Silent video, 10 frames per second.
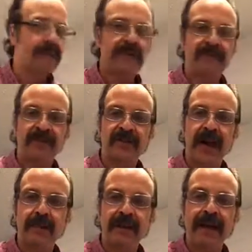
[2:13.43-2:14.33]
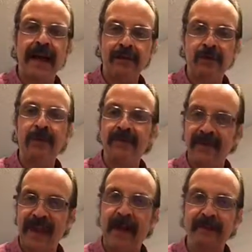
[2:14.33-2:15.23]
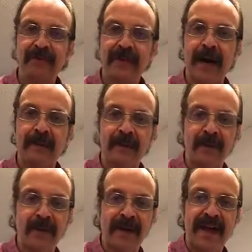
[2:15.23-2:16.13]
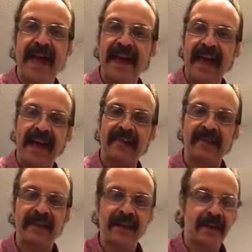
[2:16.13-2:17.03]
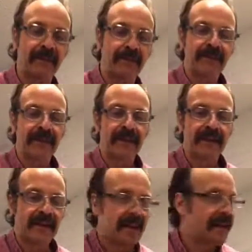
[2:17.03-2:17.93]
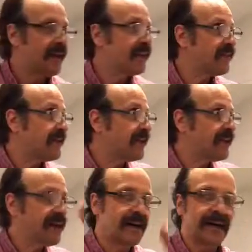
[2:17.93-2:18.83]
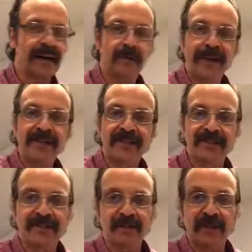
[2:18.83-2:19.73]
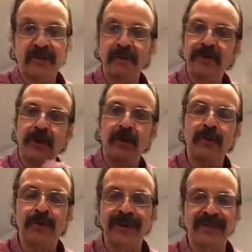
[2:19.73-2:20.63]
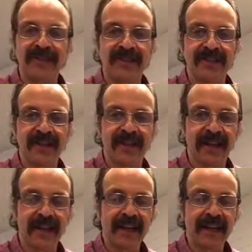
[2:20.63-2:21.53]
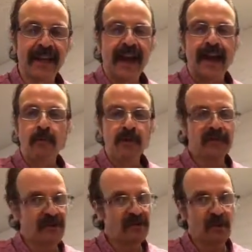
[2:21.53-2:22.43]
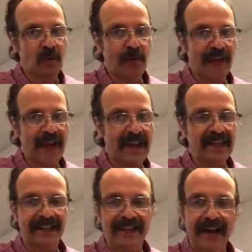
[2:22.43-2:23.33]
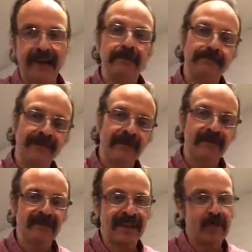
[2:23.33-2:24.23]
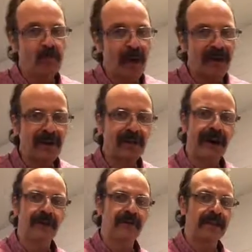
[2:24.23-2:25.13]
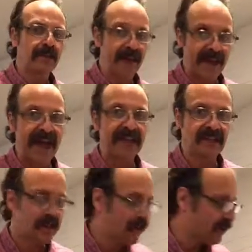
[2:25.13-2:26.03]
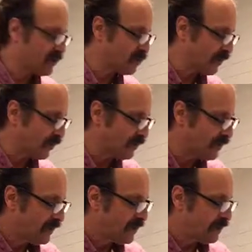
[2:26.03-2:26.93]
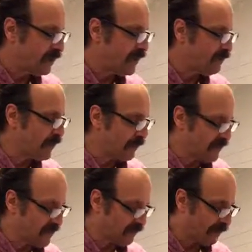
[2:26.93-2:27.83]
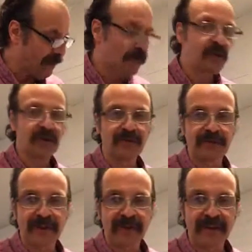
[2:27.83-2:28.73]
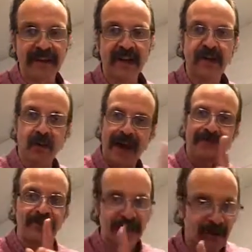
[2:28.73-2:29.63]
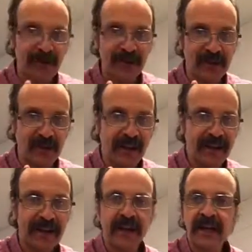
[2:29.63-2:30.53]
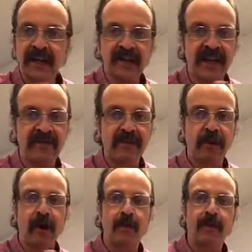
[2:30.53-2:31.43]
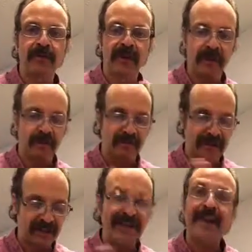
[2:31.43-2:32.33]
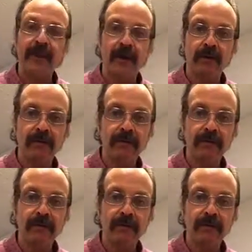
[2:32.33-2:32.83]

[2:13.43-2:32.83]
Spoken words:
And for the topping, I will be doing the optional topping with the banana and the raisins as well. So we're using golden raisins, incidentally. I wish those were organic. They're not. So it was like one little minor thing. The bananas are as well. The peanut butter is, and my personal favorite. Yes, you have to stir this one. It doesn't have the palm oil to keep everything together.